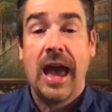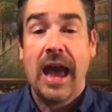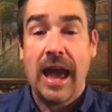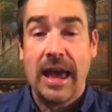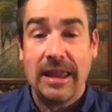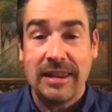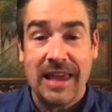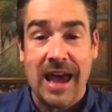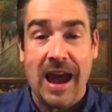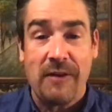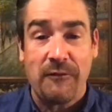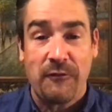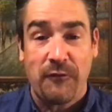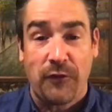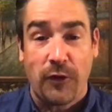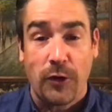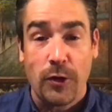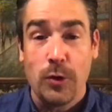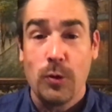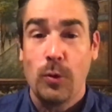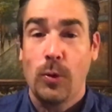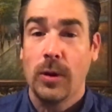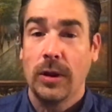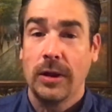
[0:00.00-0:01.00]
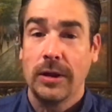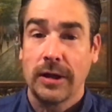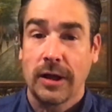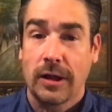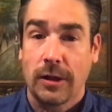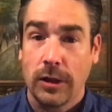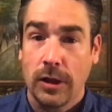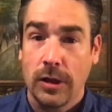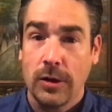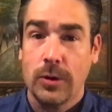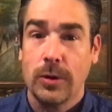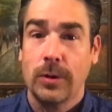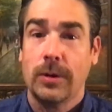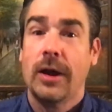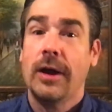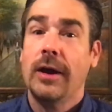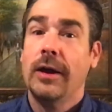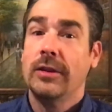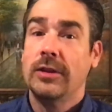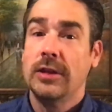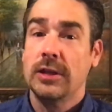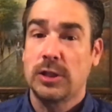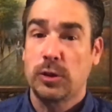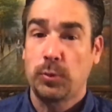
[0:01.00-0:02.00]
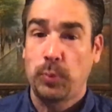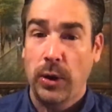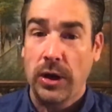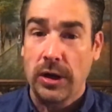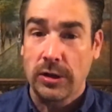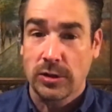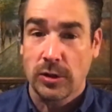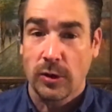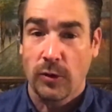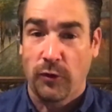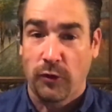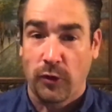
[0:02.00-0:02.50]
And that fruit will include the spiritual